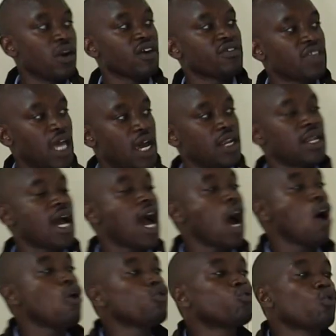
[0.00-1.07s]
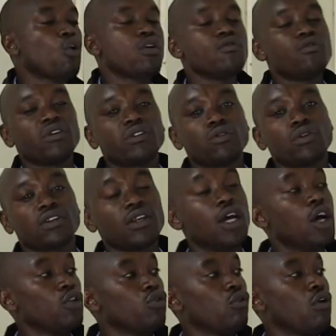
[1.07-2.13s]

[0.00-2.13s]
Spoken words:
understand how to convert what?